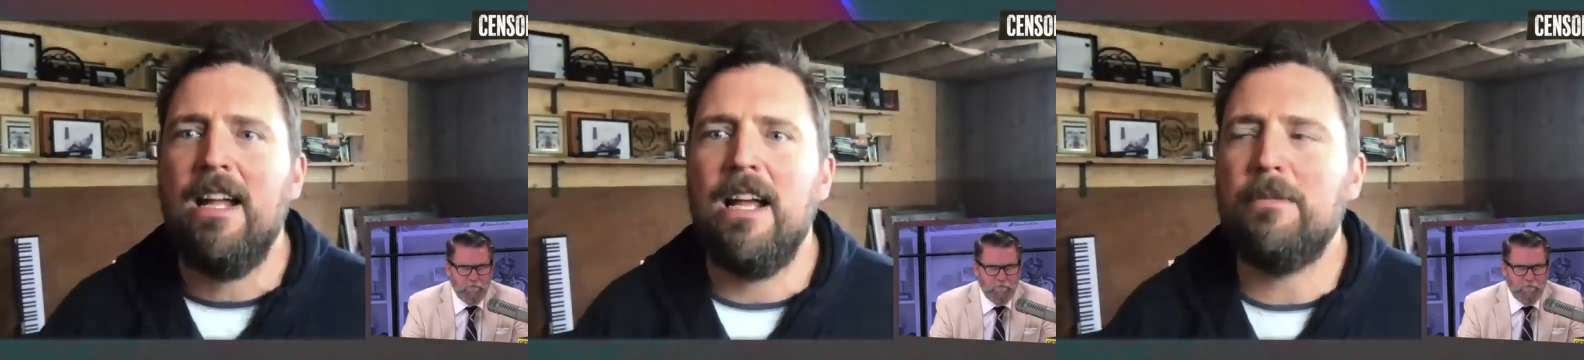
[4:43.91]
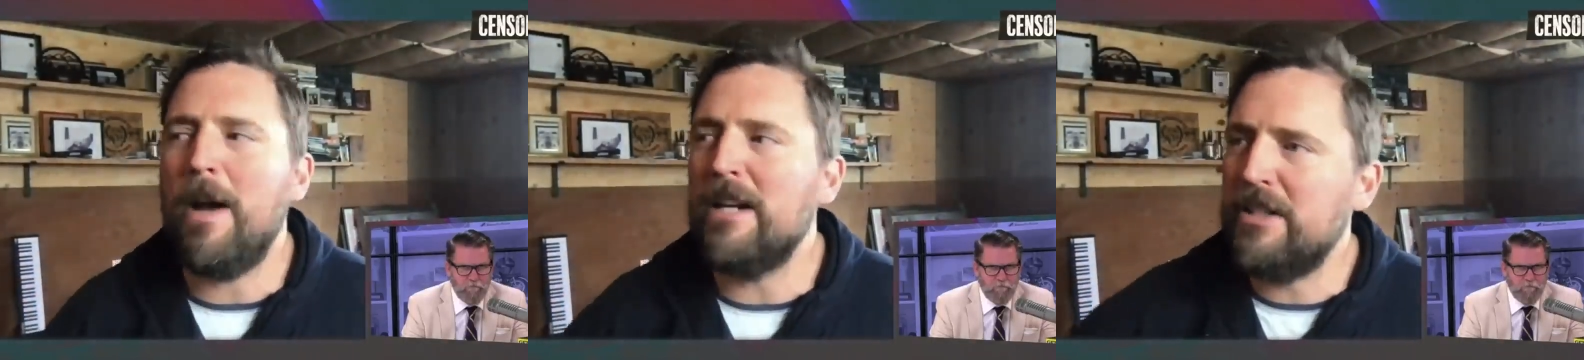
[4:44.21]

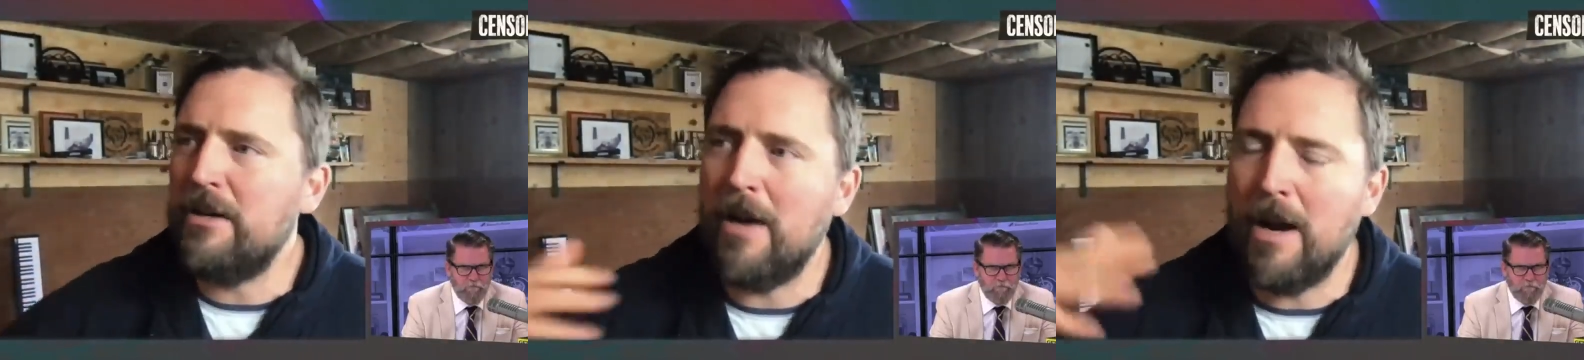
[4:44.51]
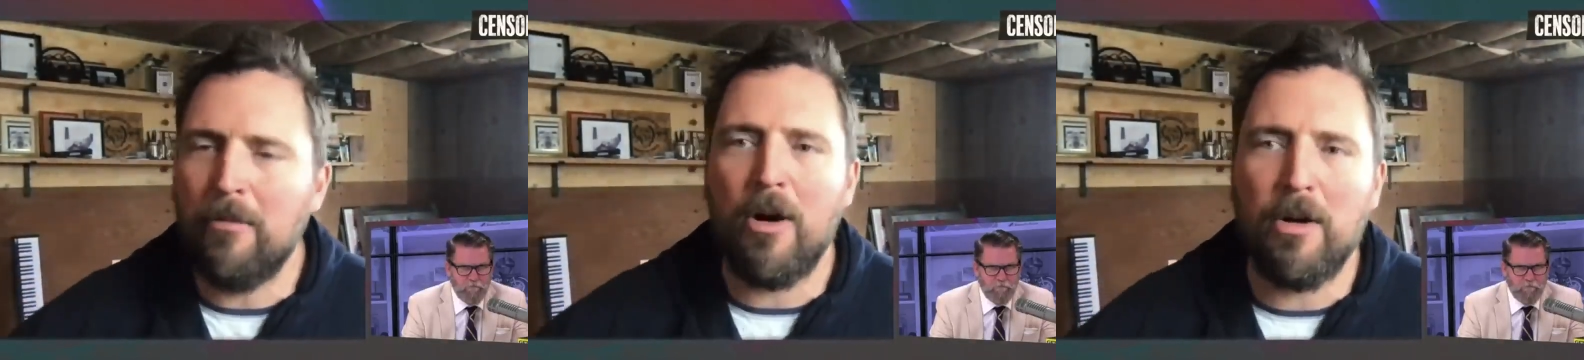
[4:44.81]
Speaker 1: especially when
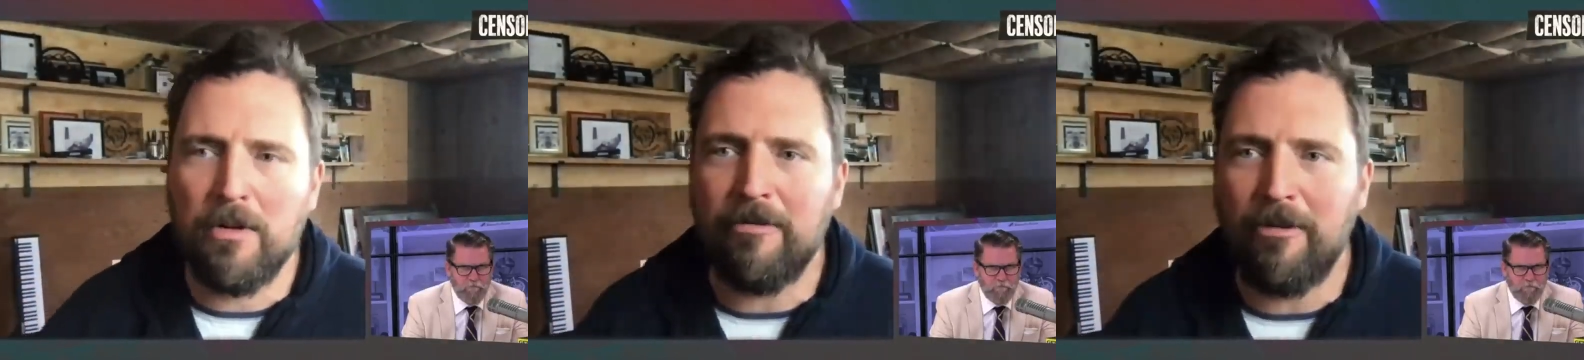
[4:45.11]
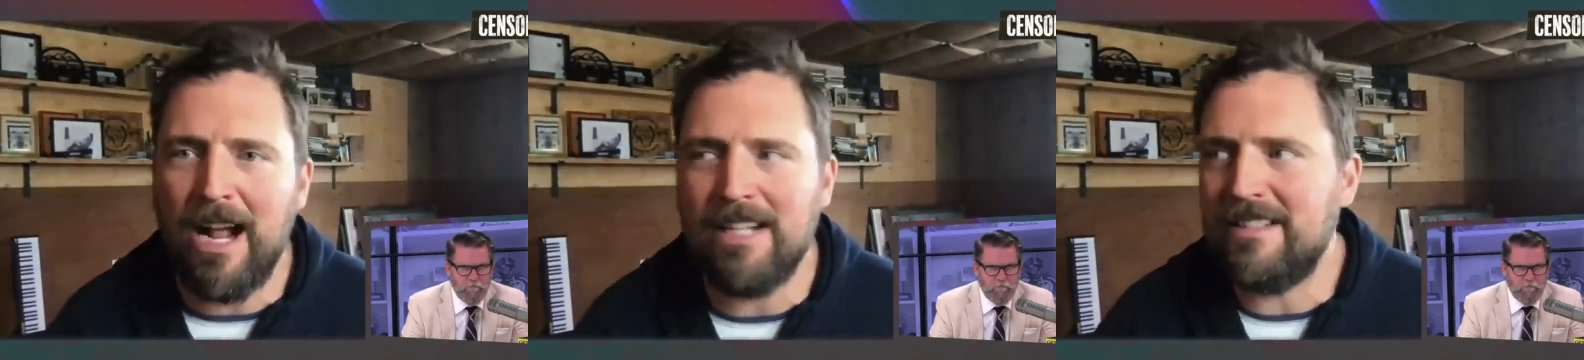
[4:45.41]
I'm rolling with
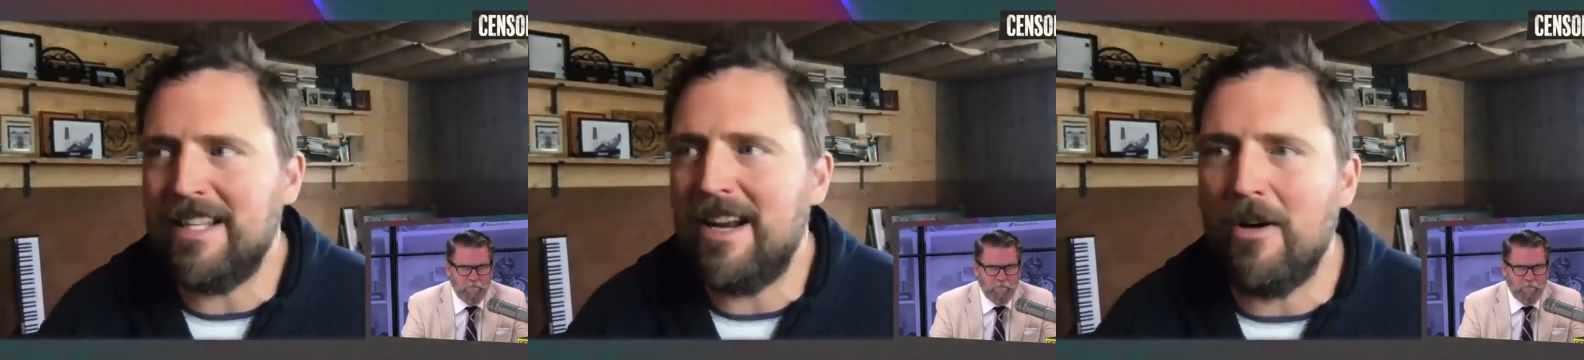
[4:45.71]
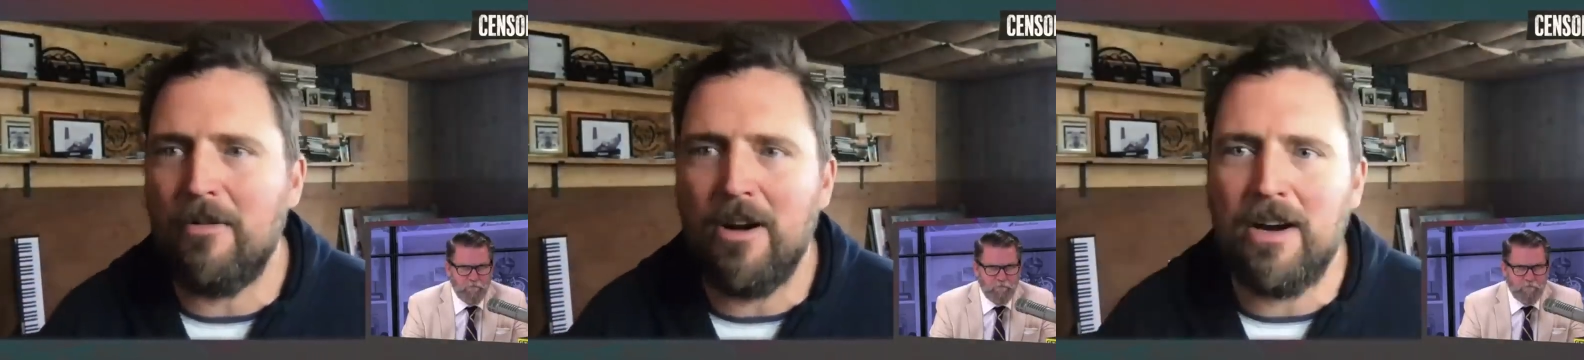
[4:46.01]
friends, they
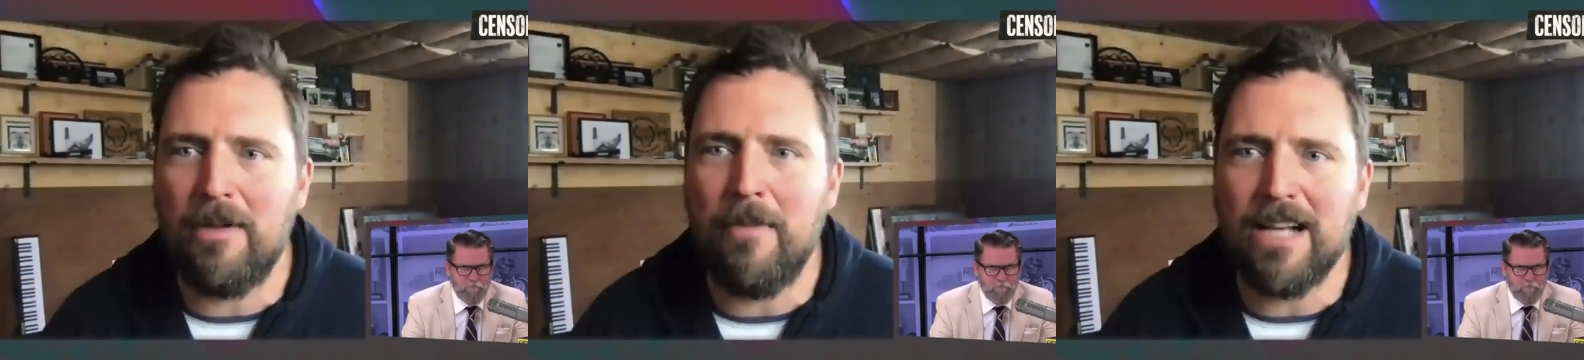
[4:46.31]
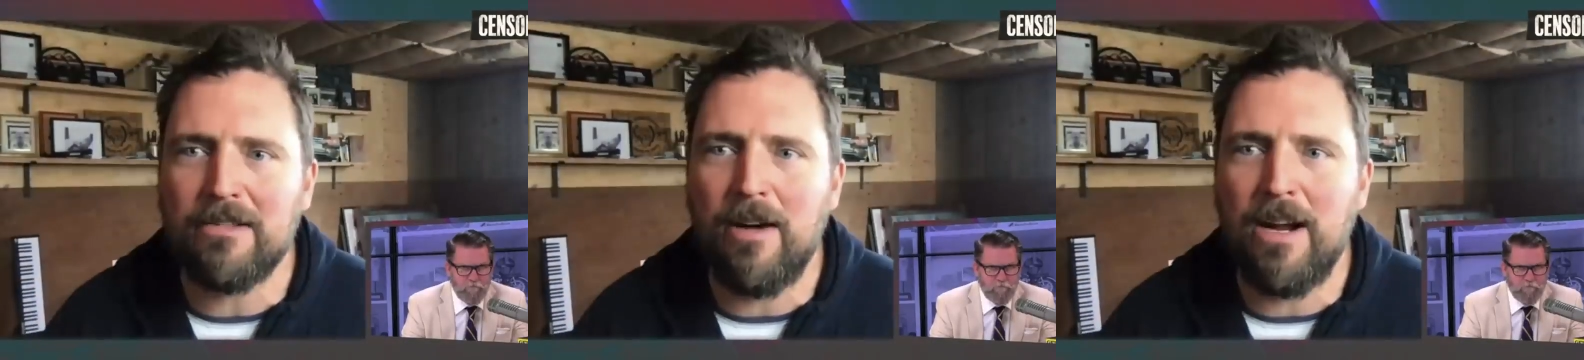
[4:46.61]
don't really
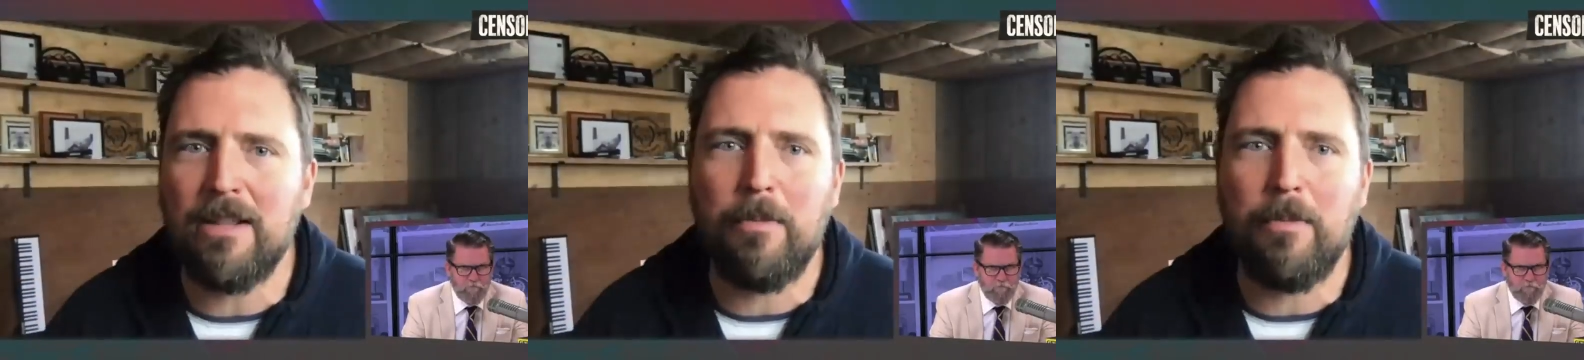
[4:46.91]
mess with.